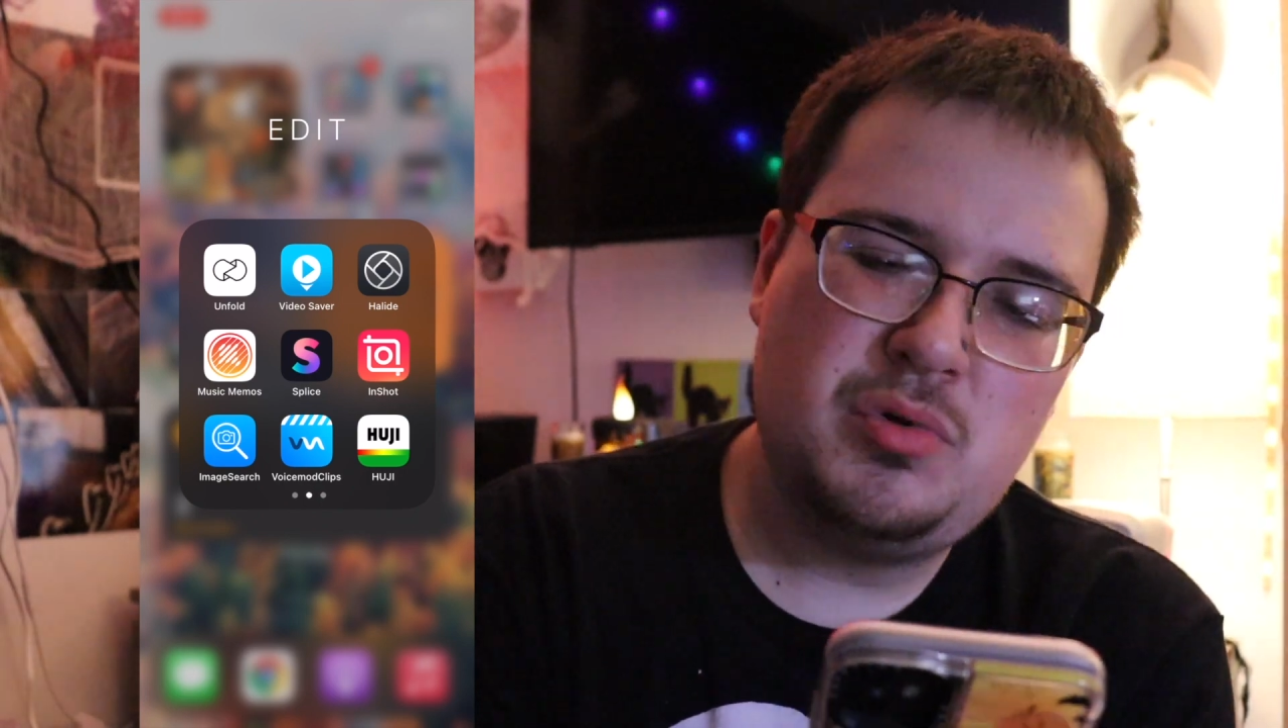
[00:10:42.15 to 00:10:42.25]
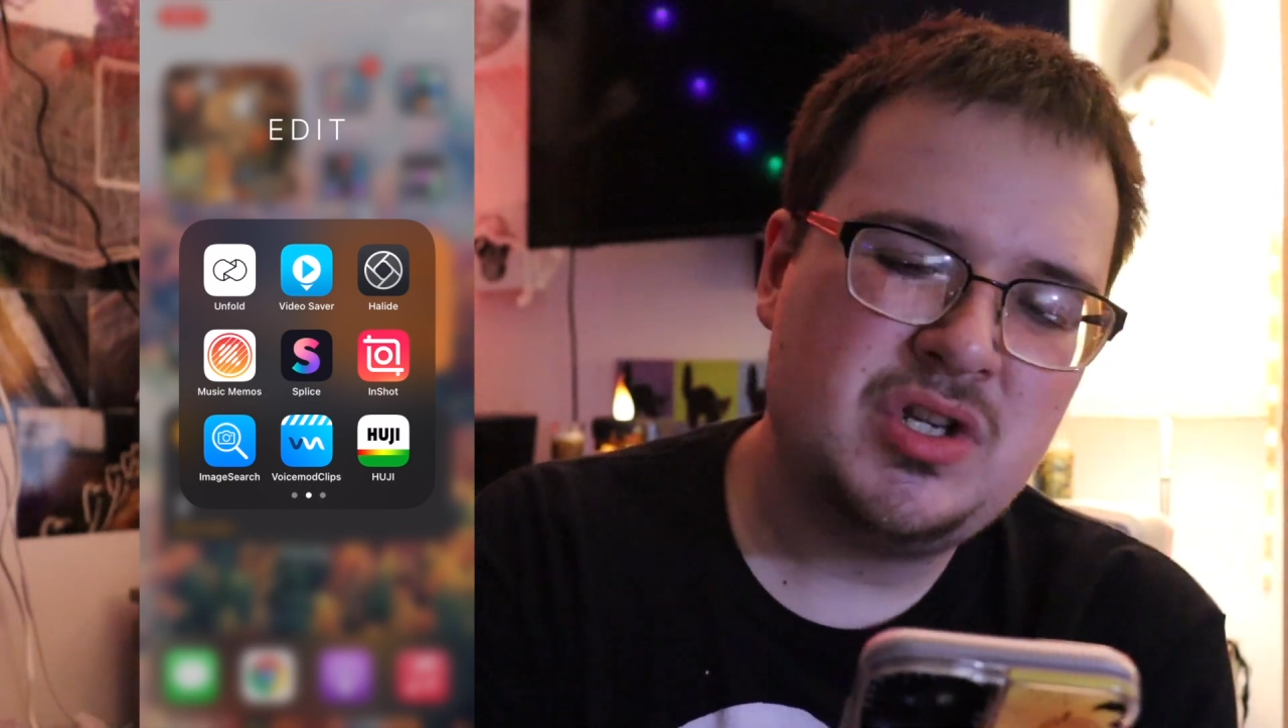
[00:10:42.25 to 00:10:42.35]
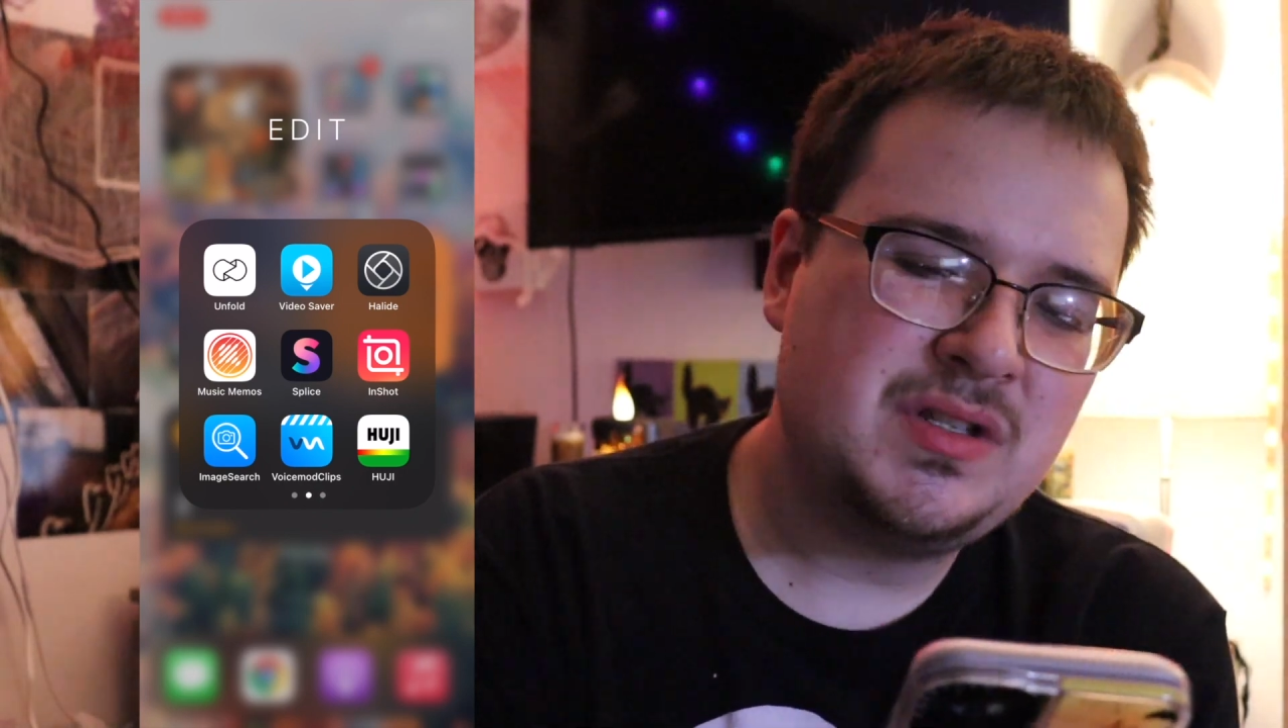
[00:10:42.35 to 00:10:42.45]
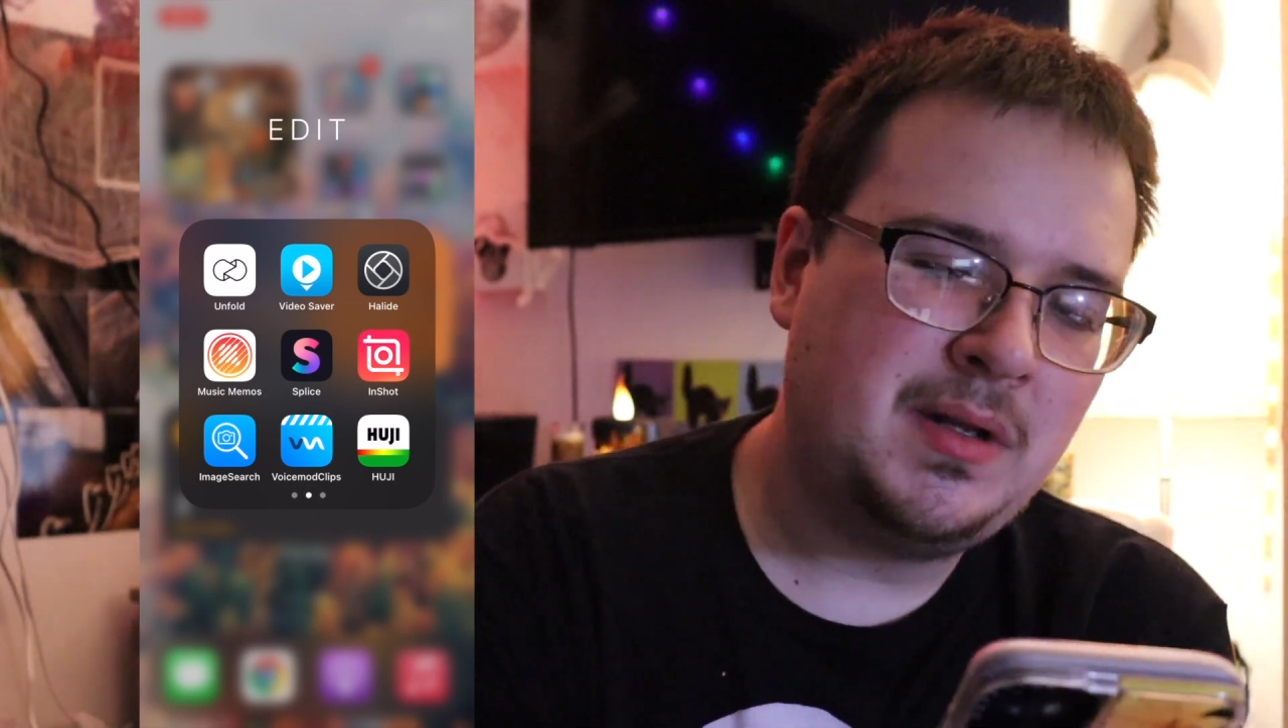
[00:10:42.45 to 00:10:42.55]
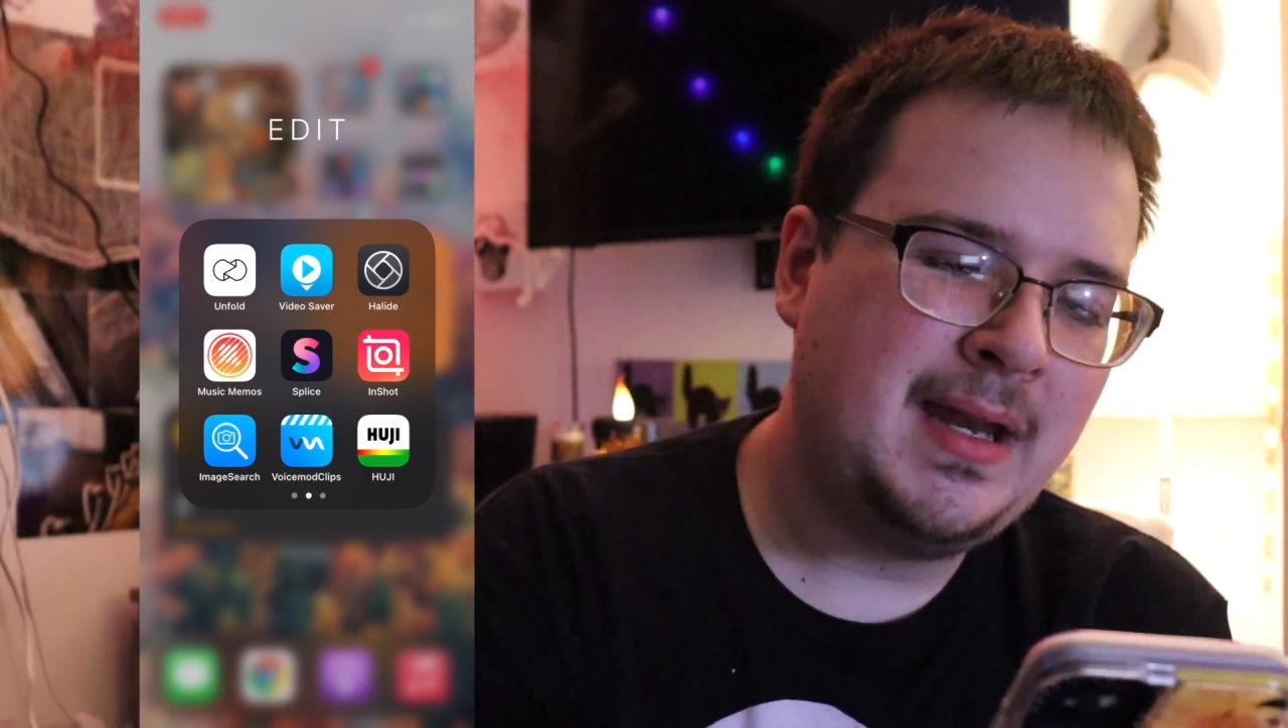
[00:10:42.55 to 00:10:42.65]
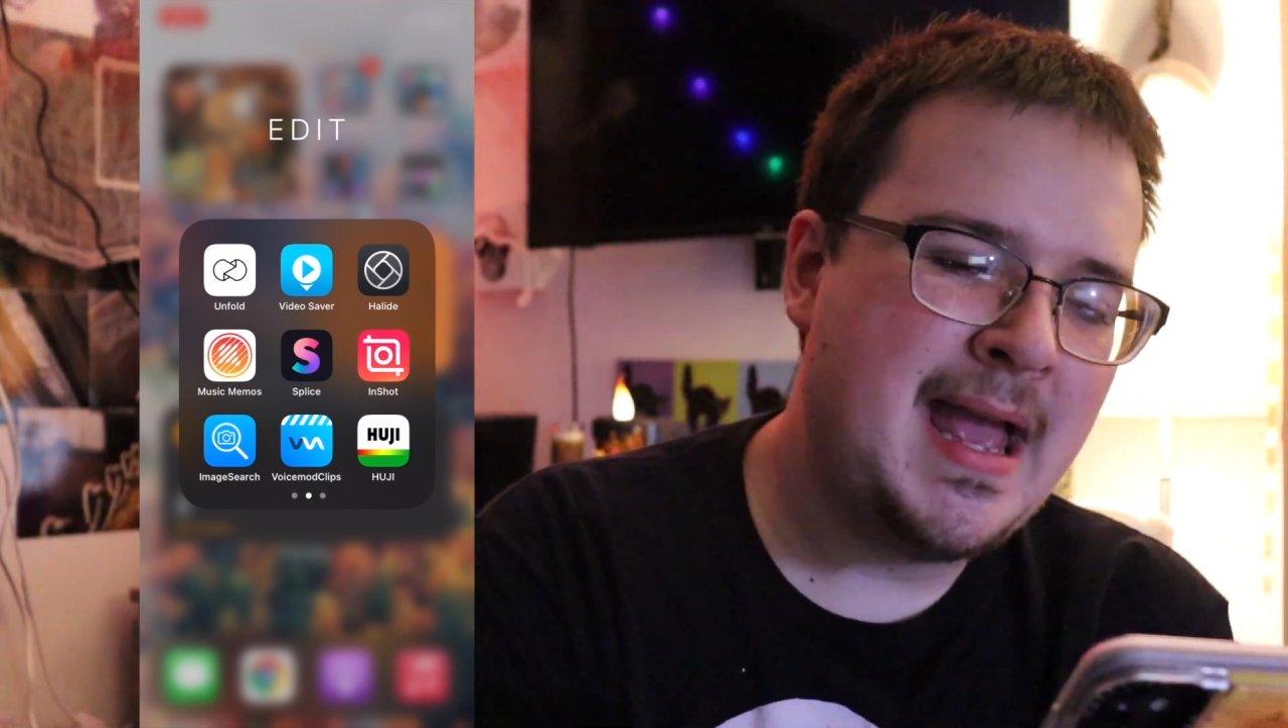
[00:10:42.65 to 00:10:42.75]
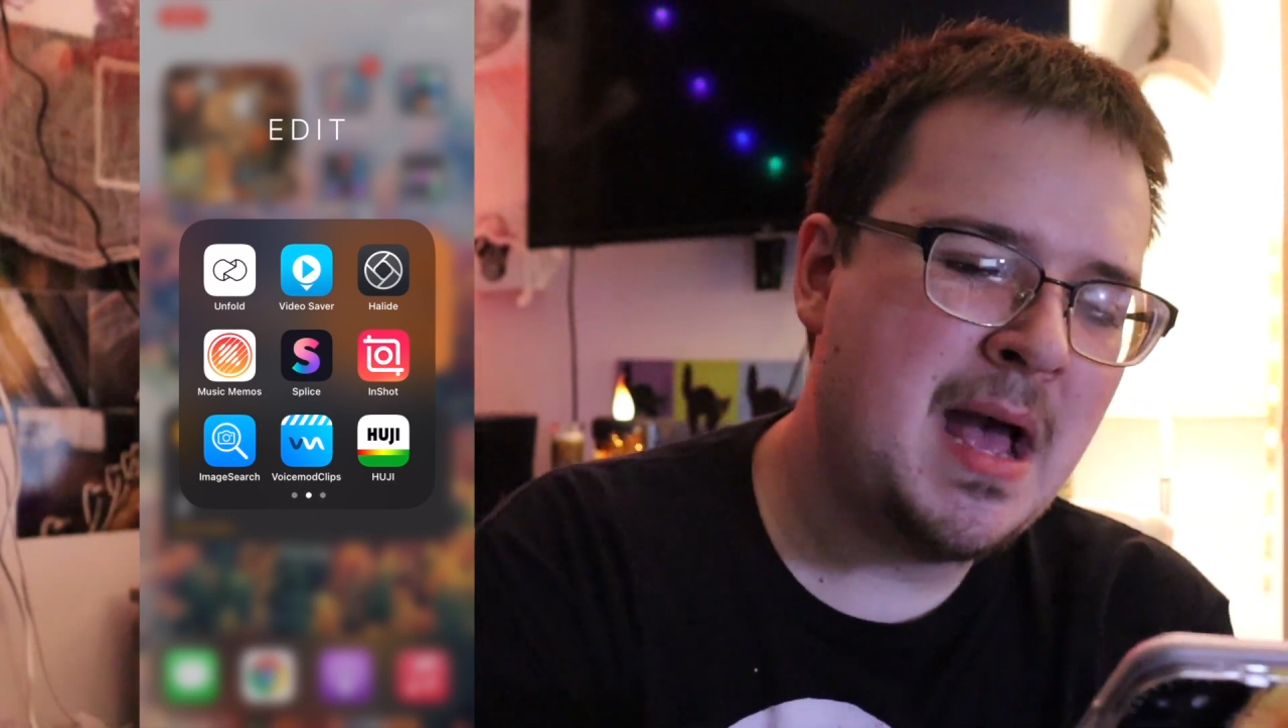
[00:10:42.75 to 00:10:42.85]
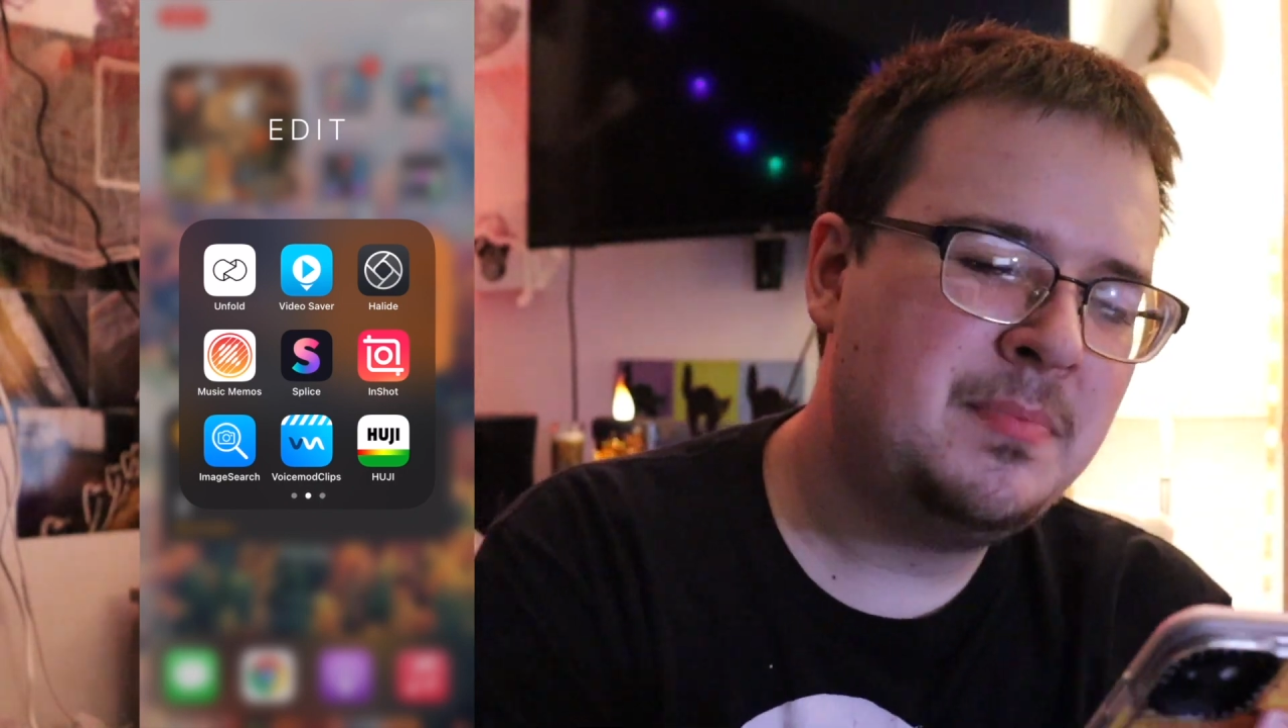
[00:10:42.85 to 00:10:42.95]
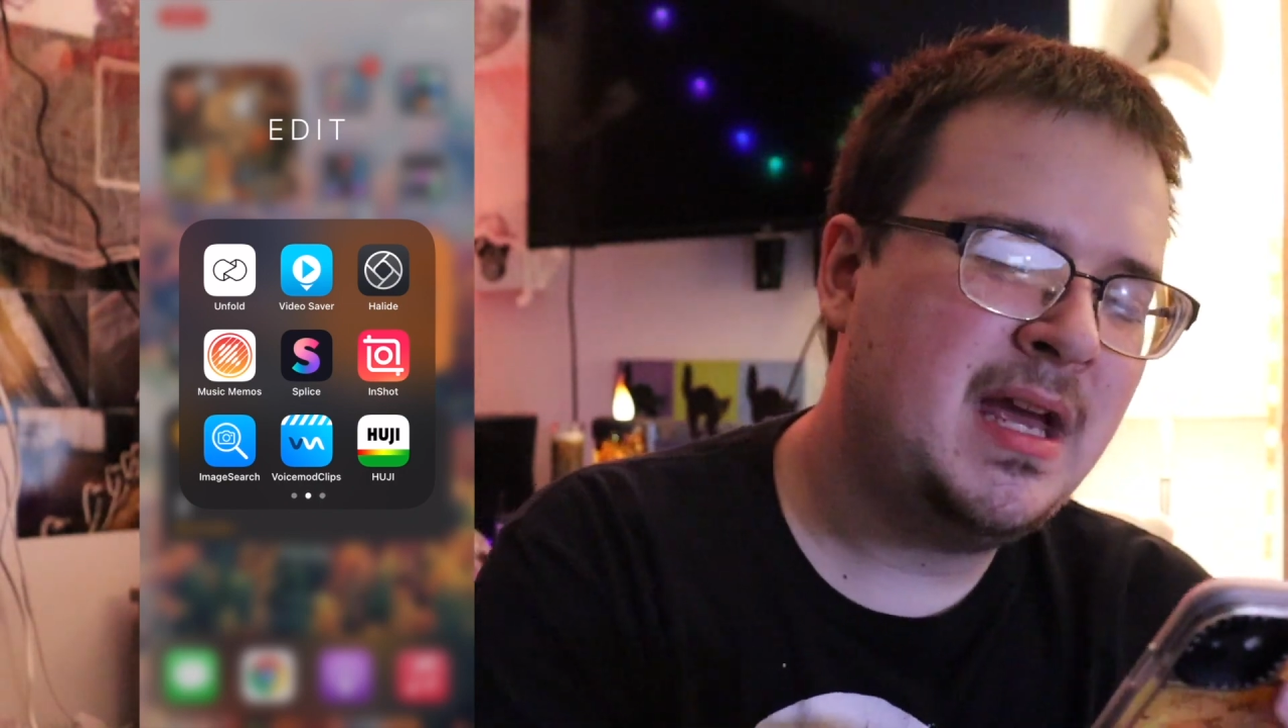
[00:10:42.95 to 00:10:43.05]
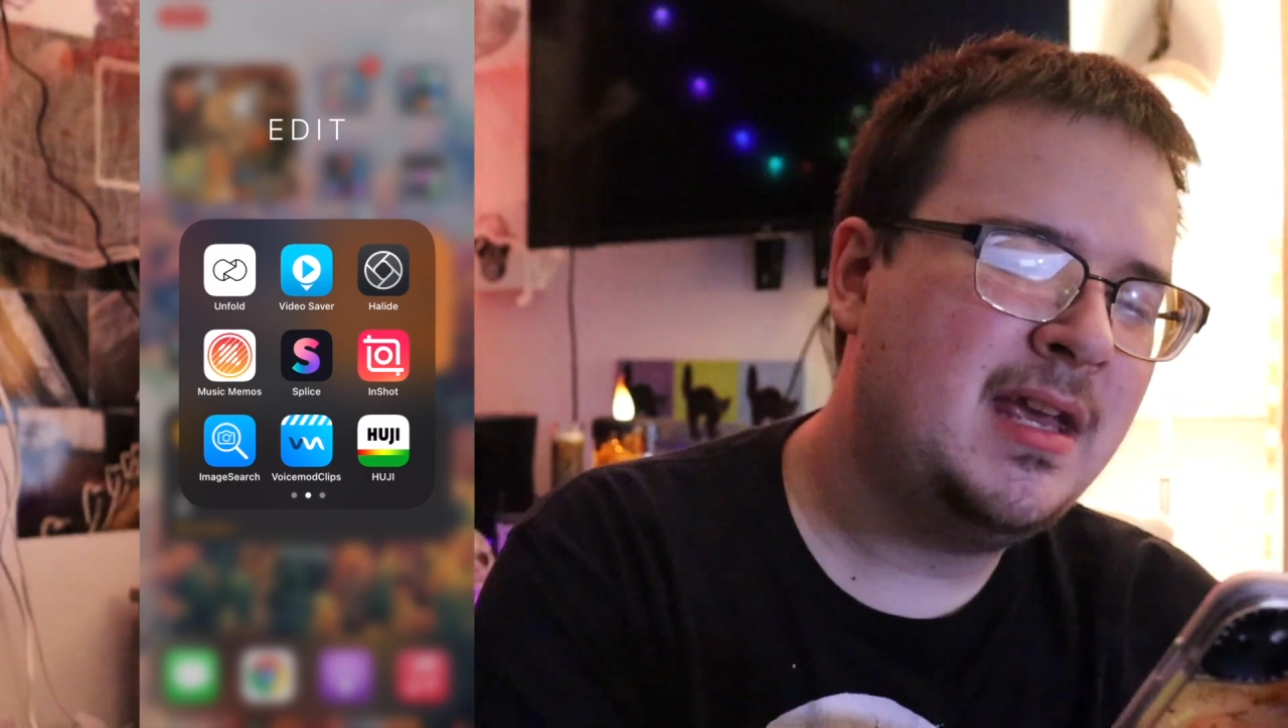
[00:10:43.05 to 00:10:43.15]
which is an
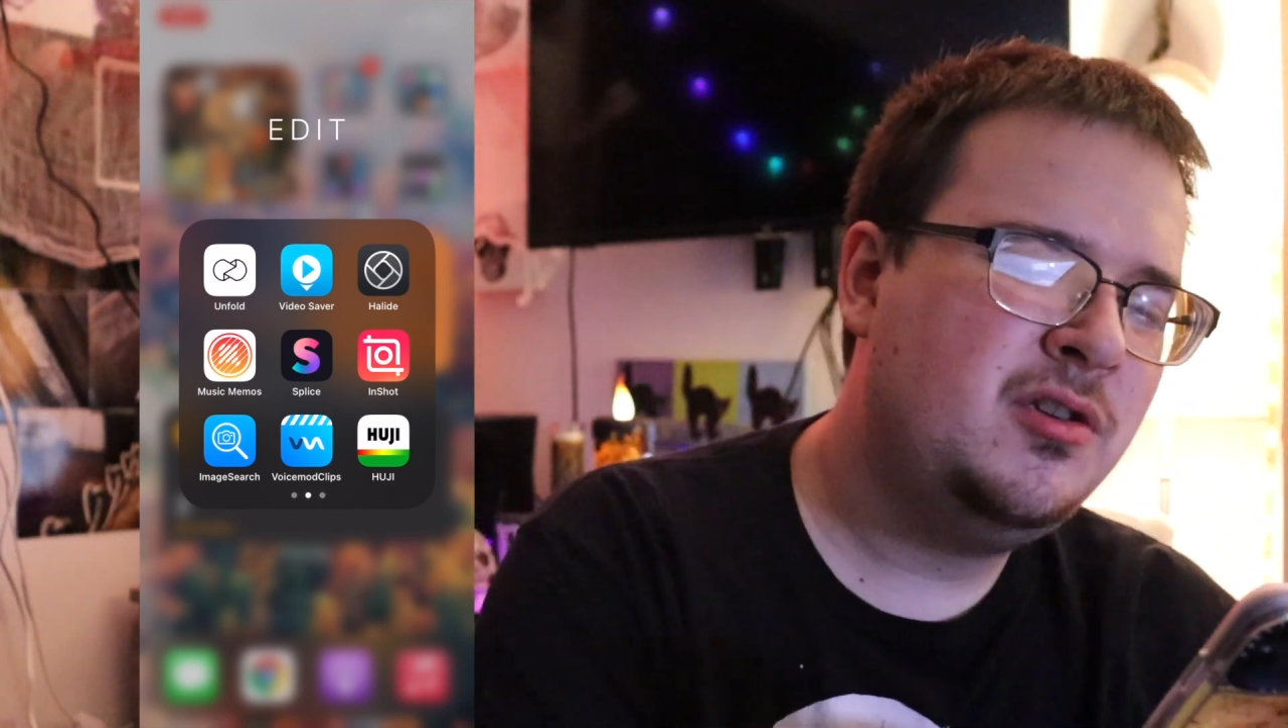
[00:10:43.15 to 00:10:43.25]
app that I